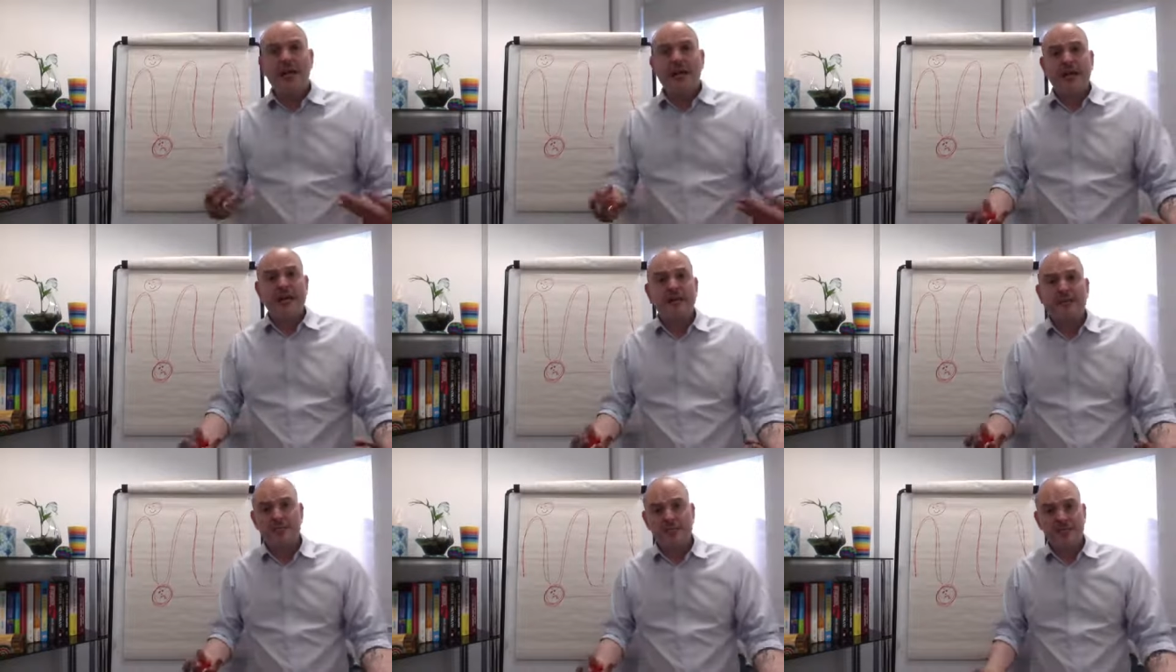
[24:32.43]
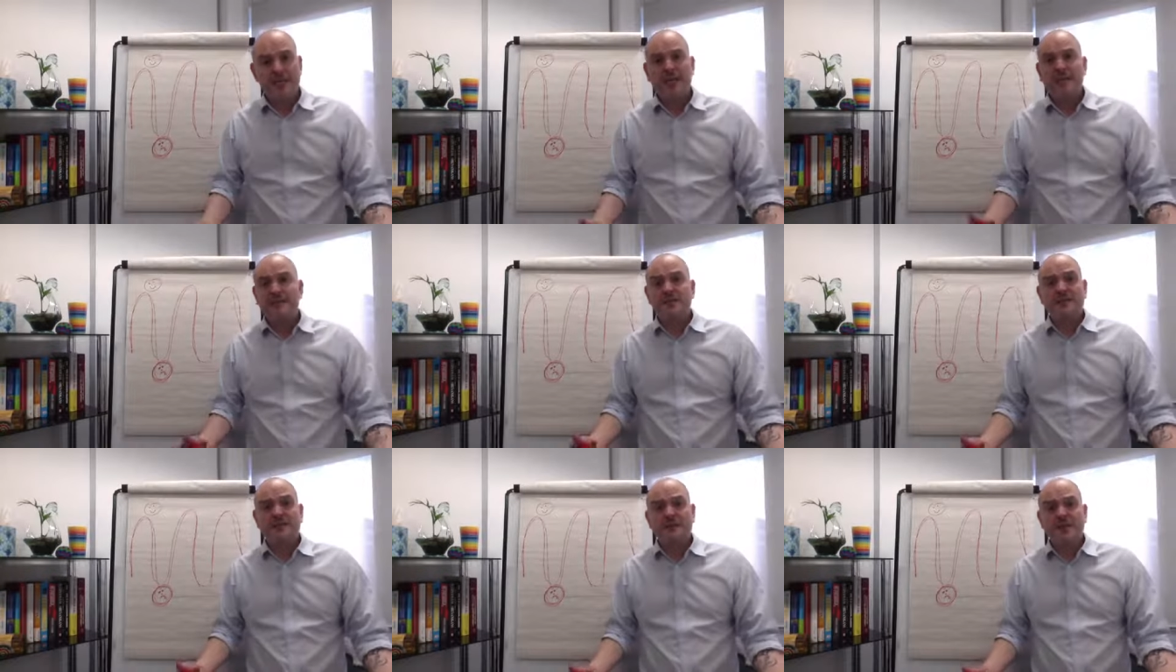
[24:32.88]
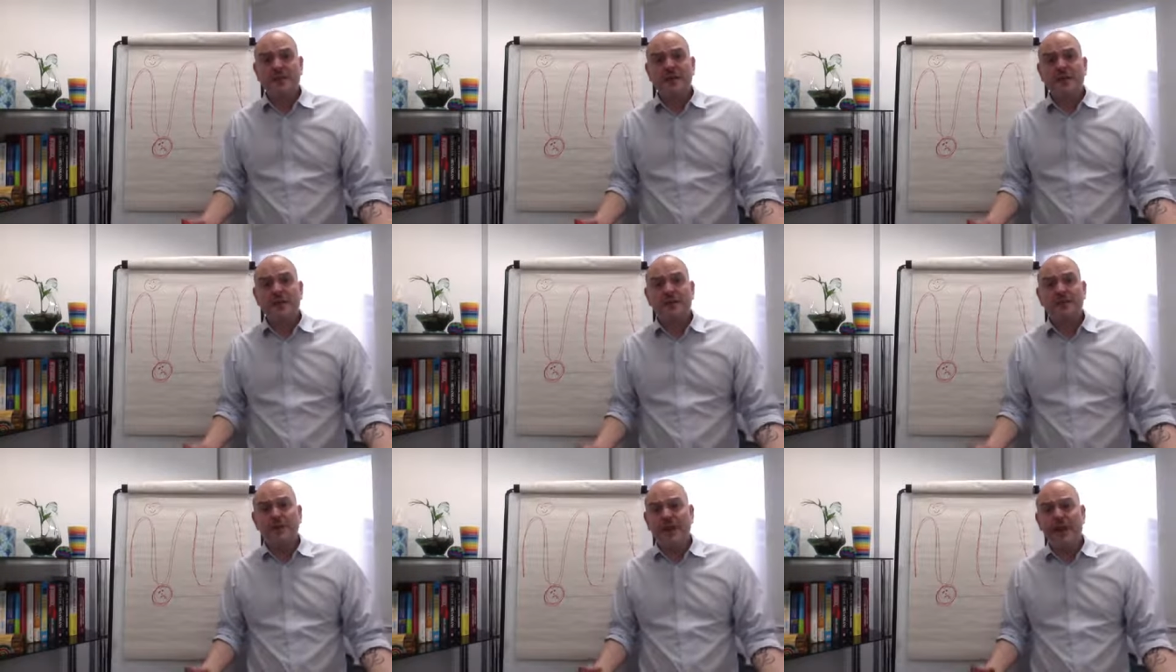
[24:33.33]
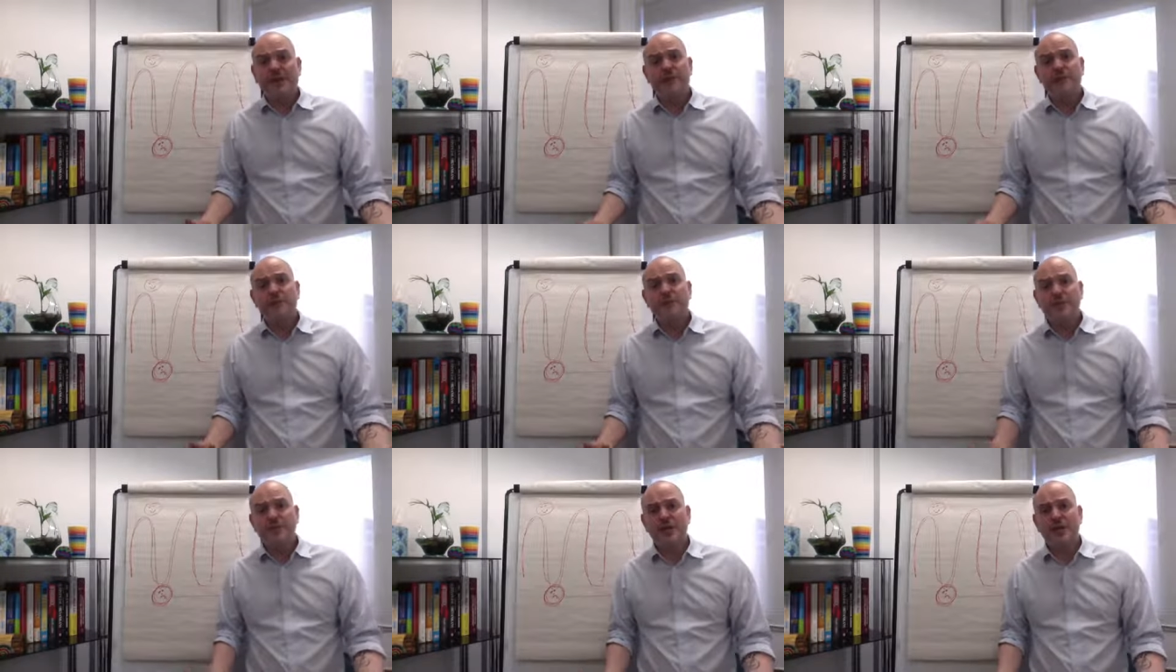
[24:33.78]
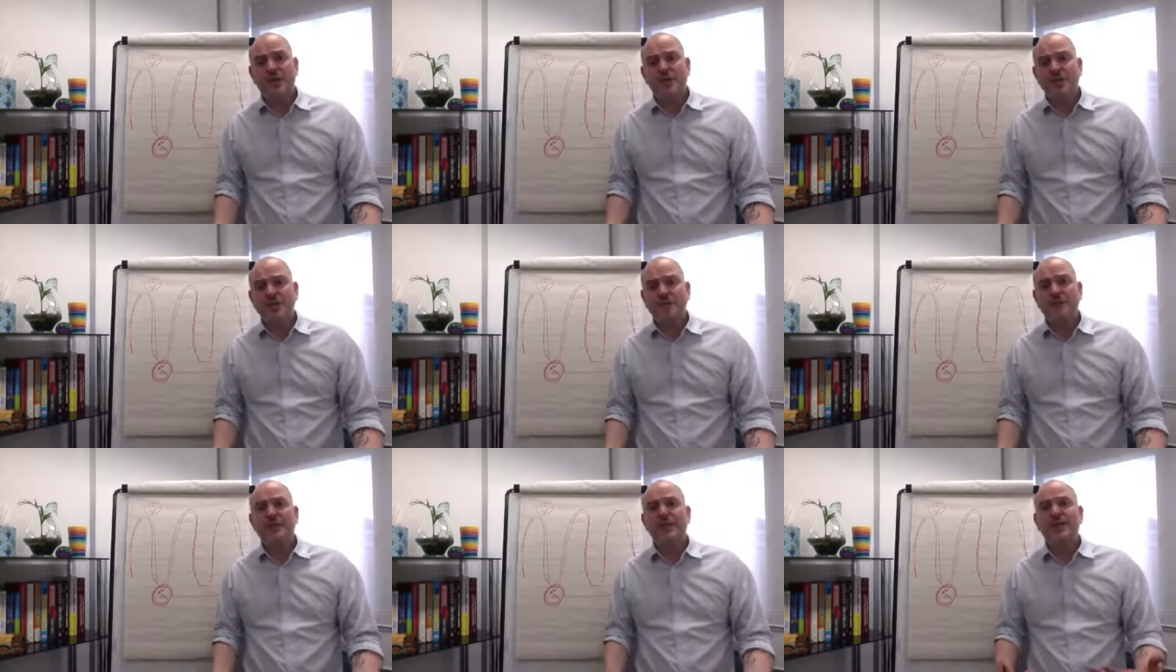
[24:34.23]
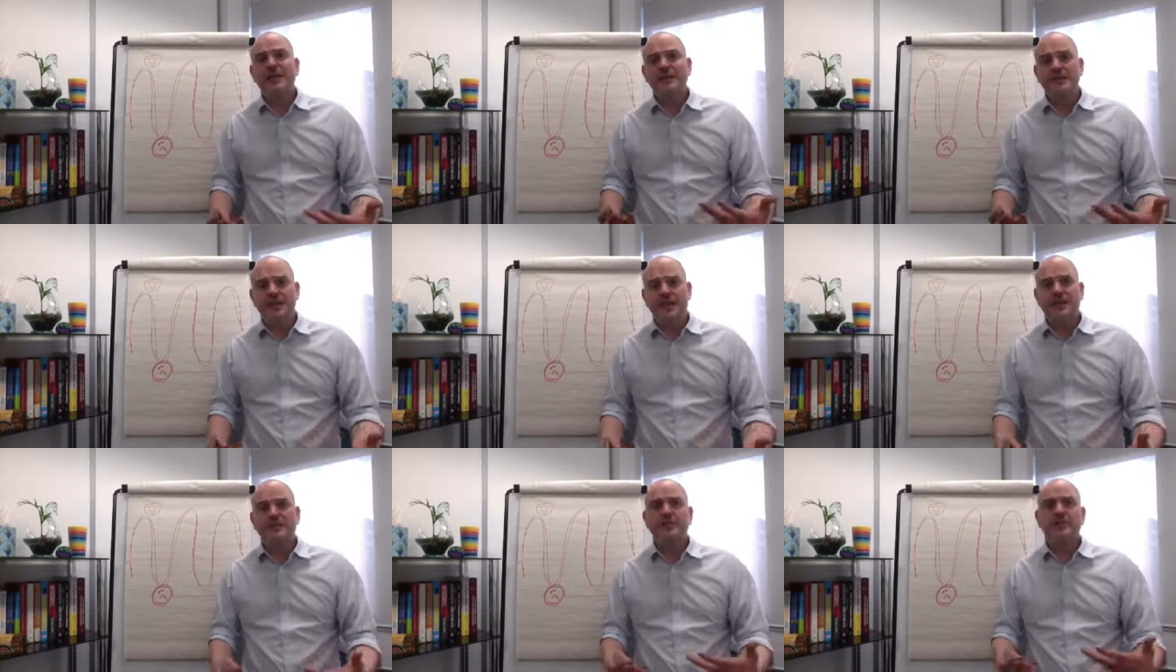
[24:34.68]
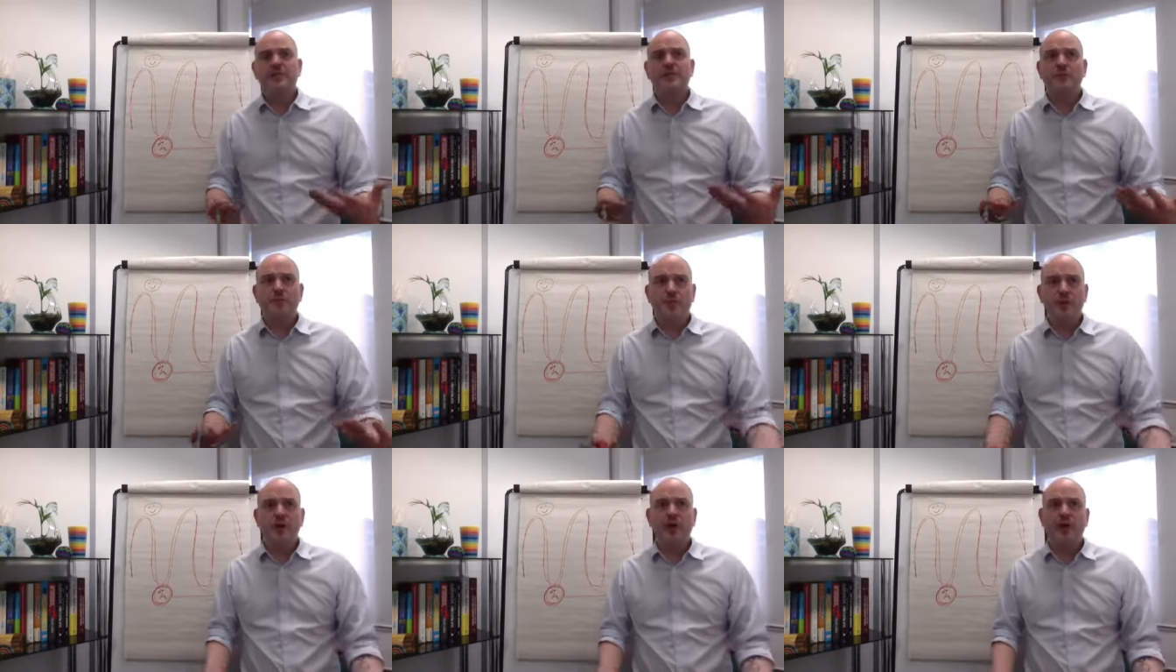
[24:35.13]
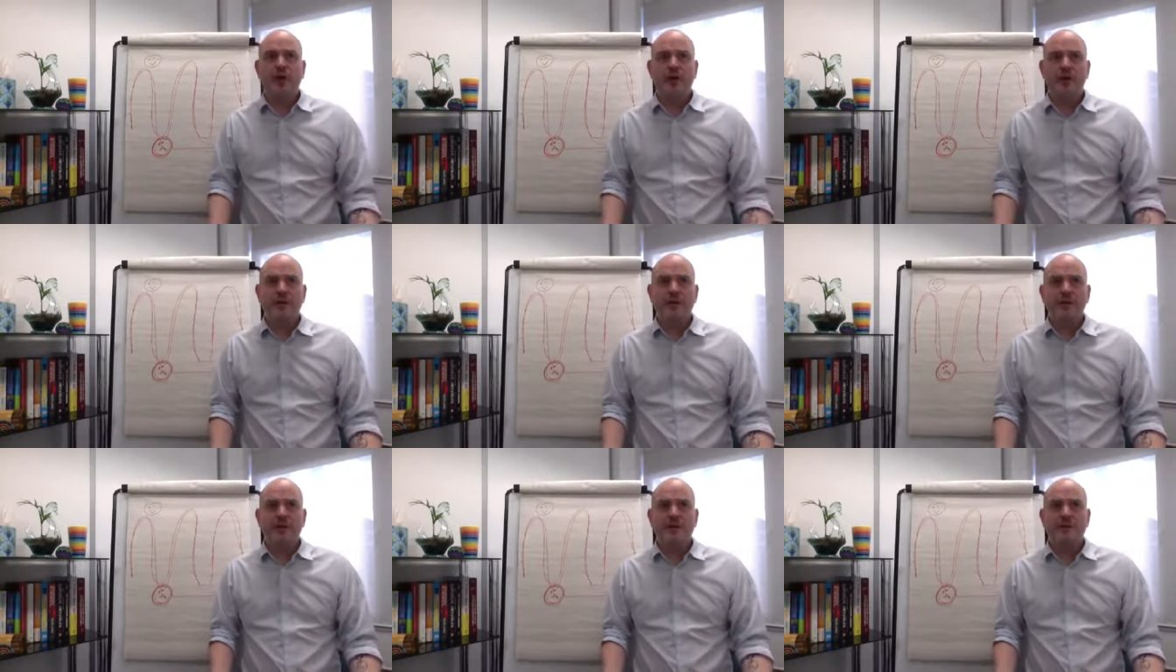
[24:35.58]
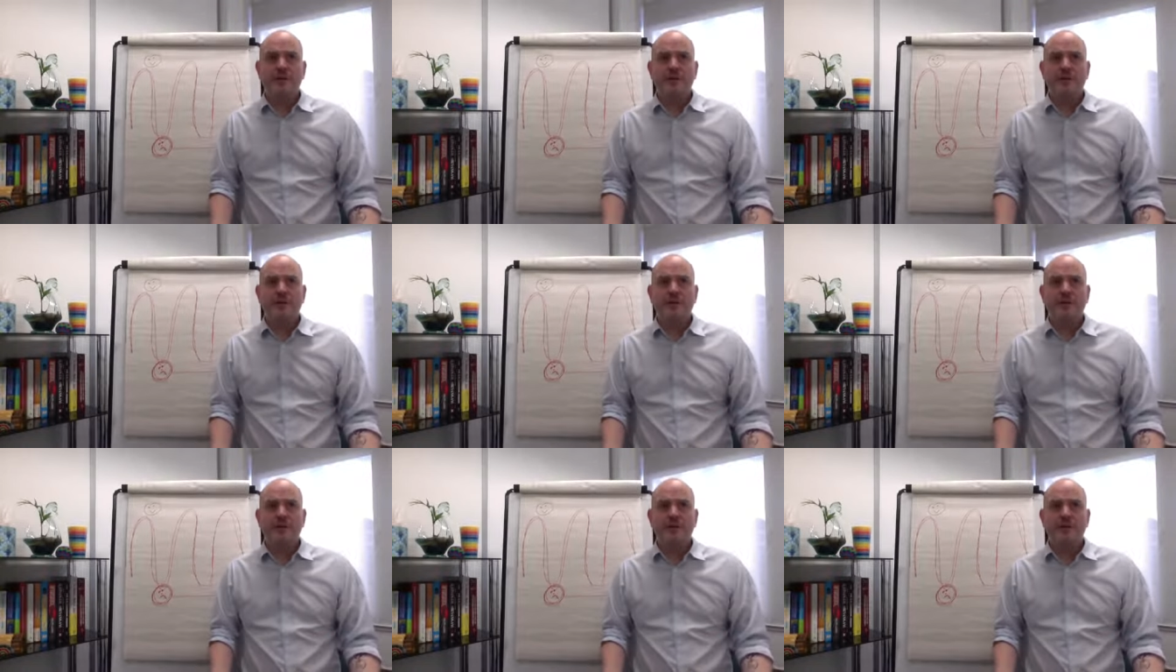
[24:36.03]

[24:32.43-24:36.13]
is kind of counterproductive. It doesn't work.